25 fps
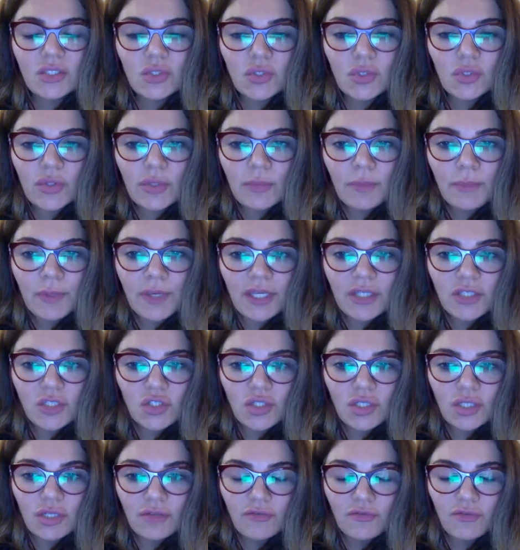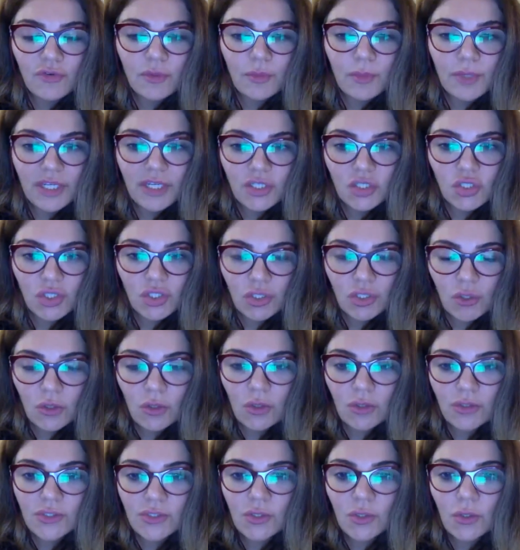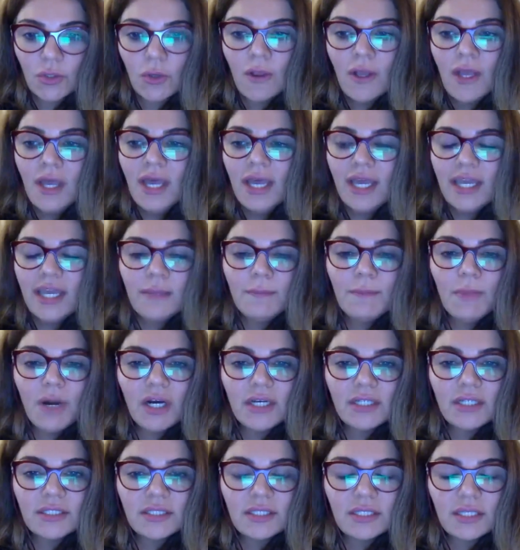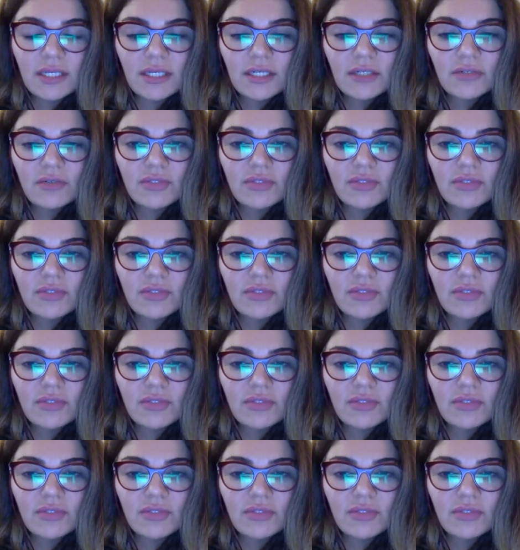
to the patient information also he might uh,